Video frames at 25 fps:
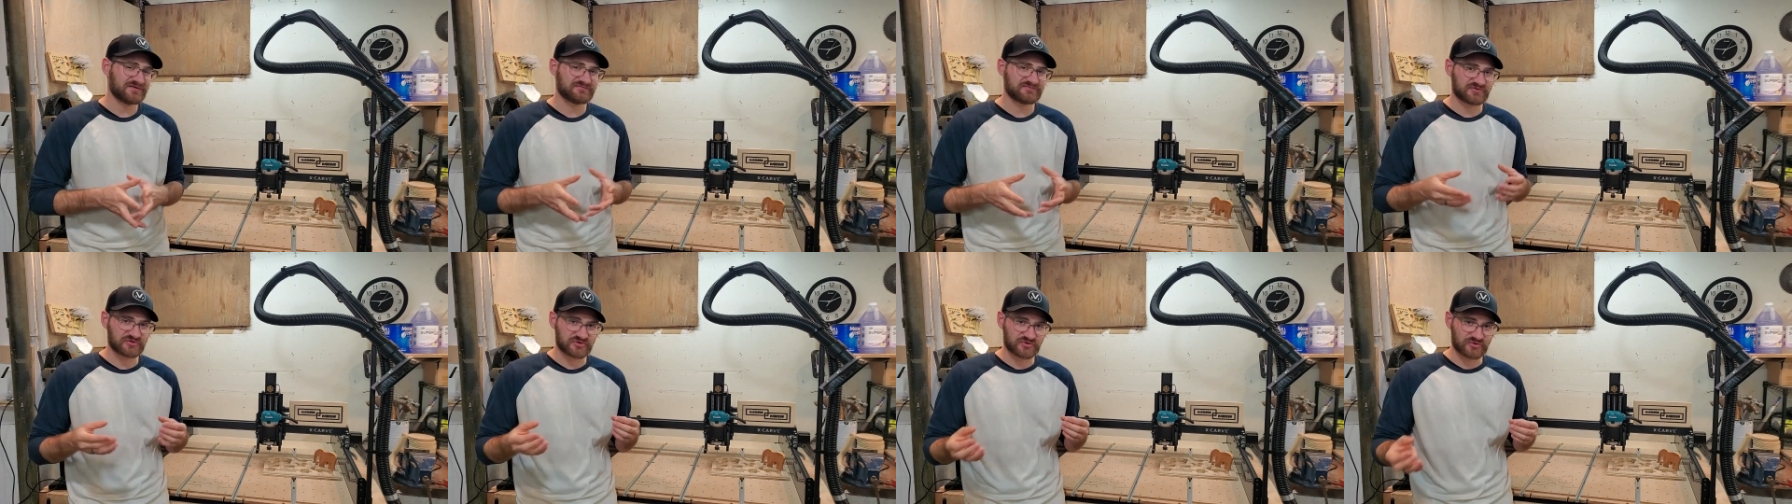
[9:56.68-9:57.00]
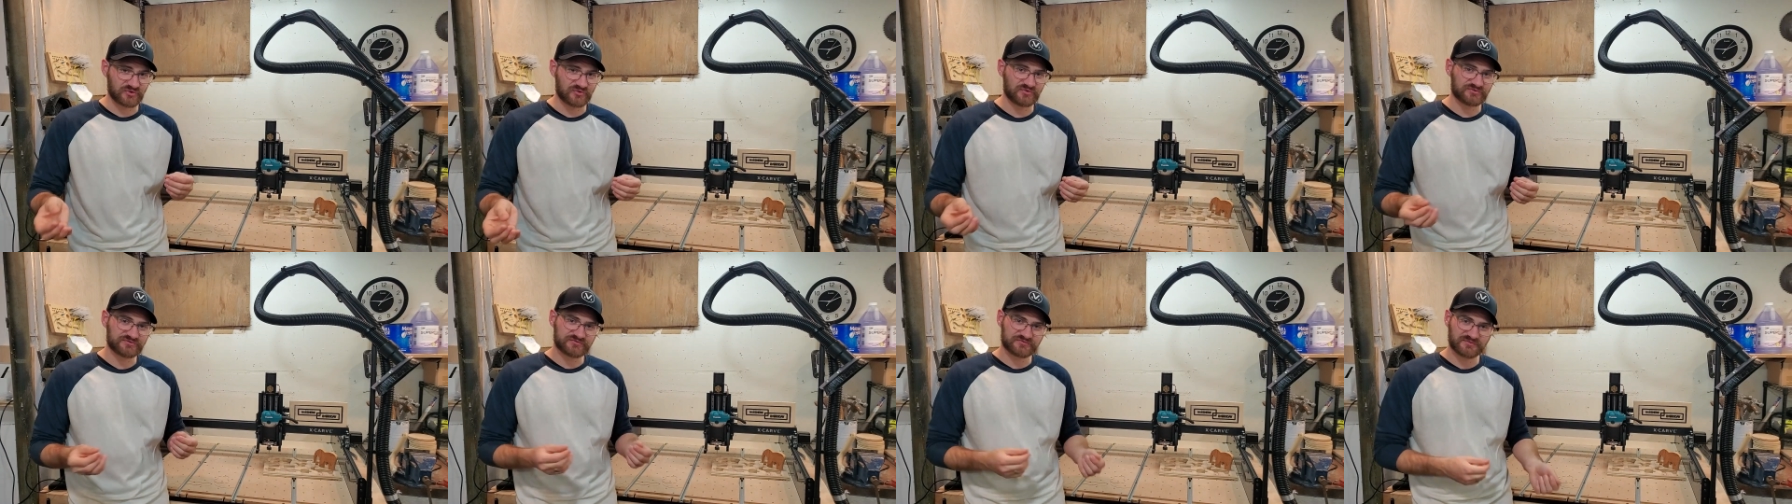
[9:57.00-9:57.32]
I have a
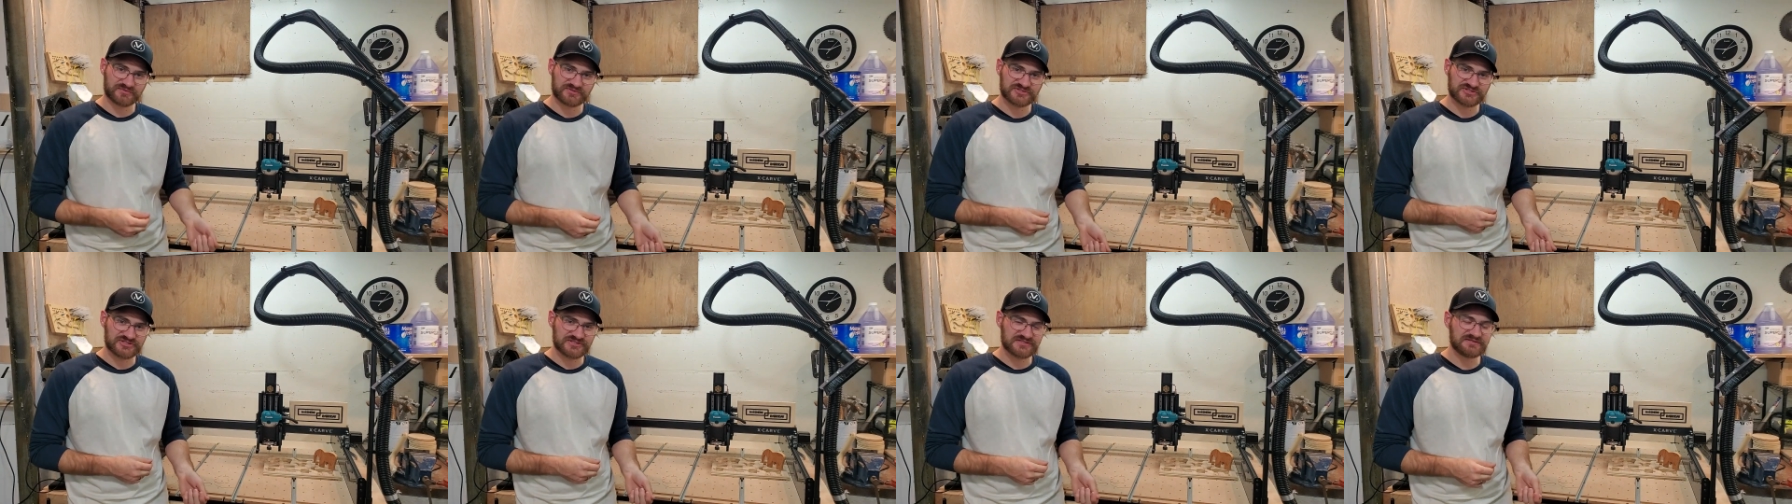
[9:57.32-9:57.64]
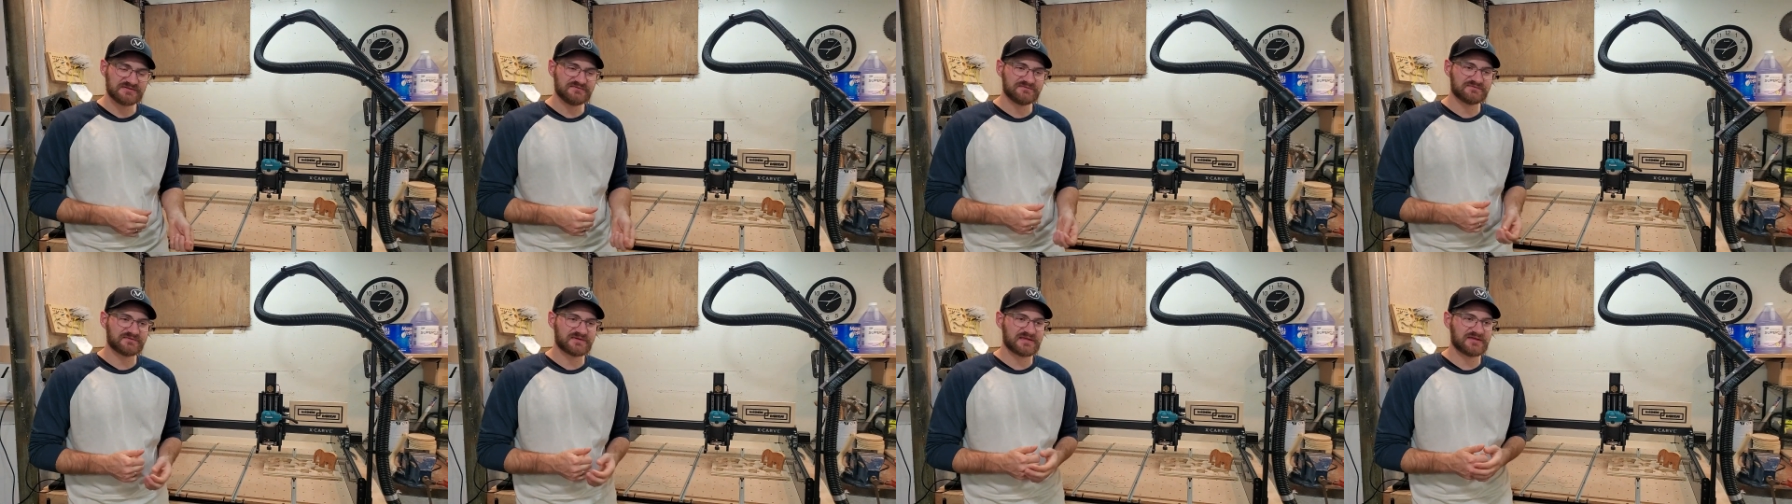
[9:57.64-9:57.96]
goal to
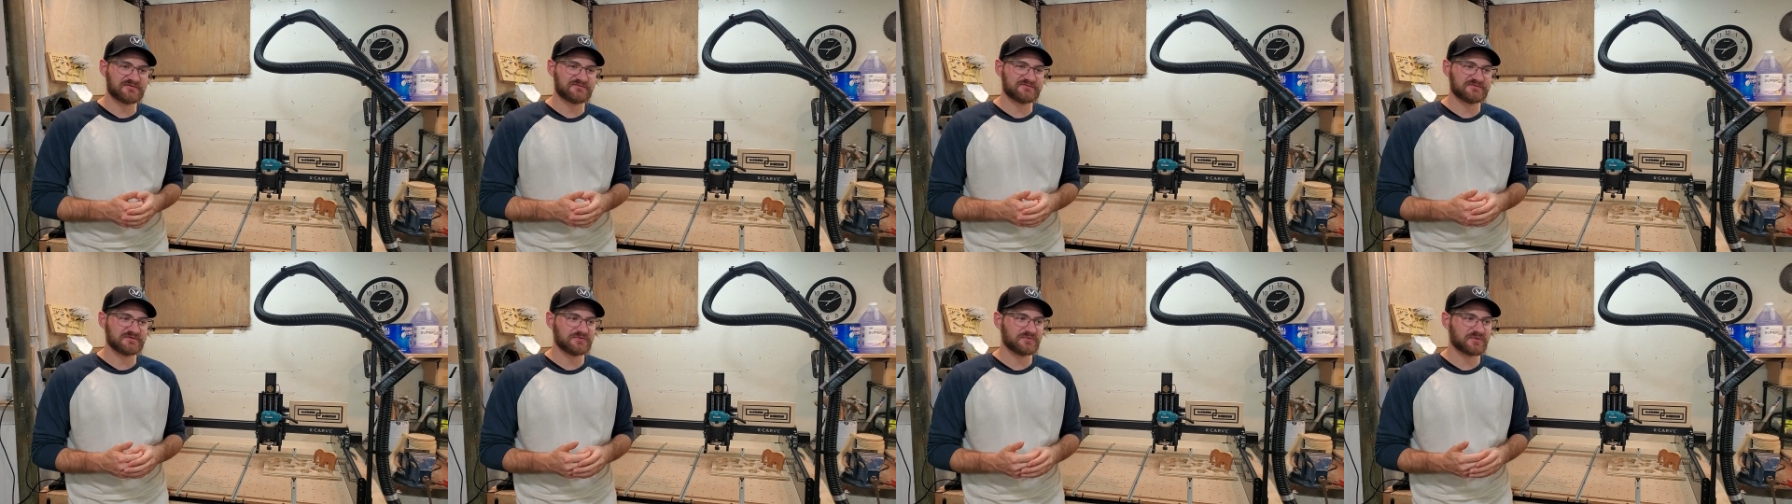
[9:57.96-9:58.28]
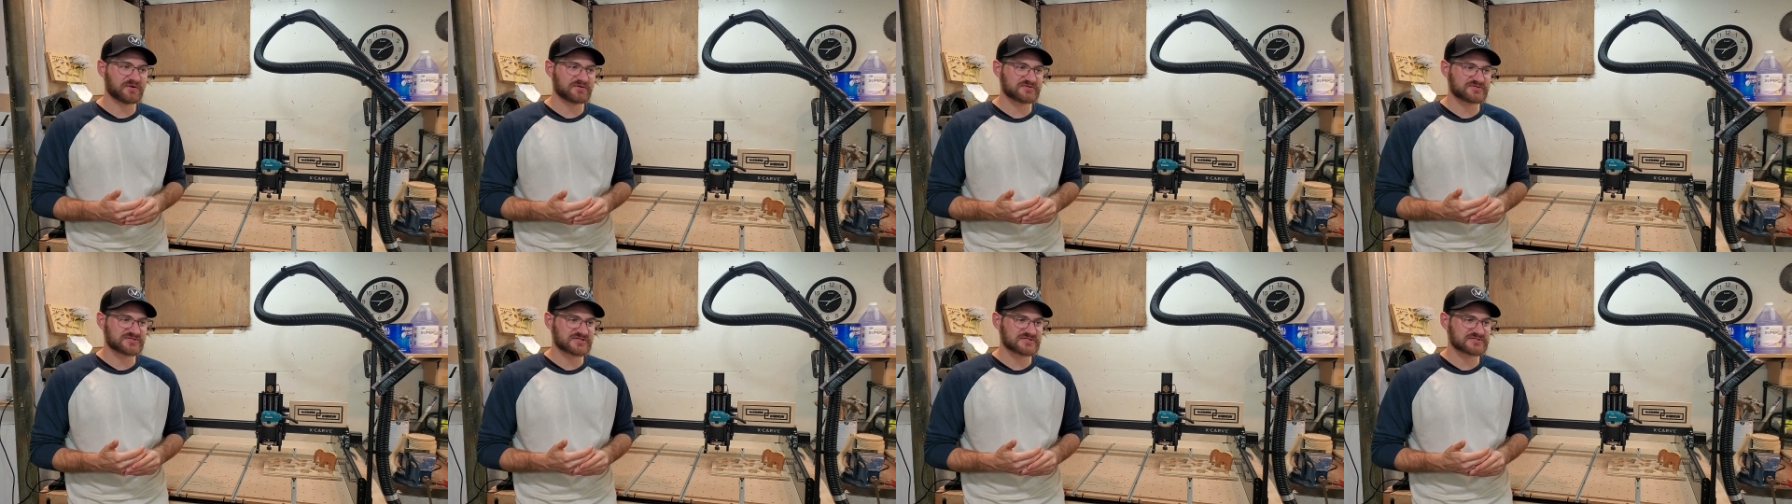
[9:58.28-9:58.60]
achieve. If you
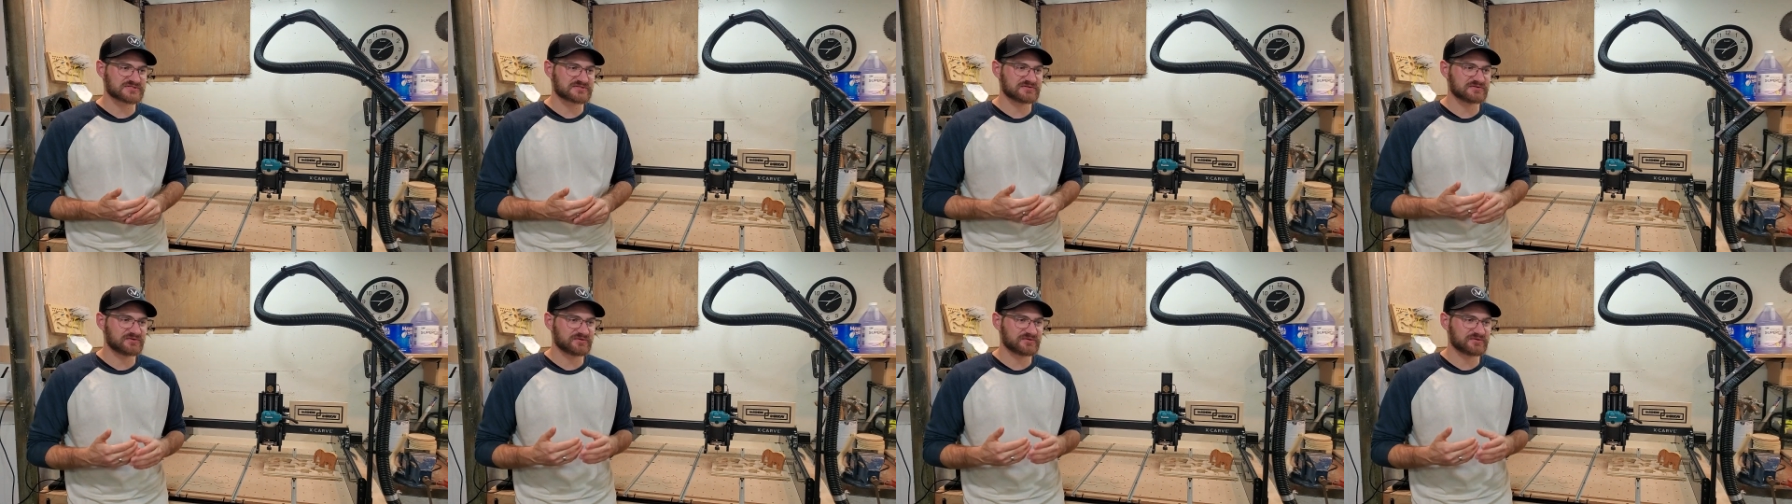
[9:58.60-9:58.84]
are just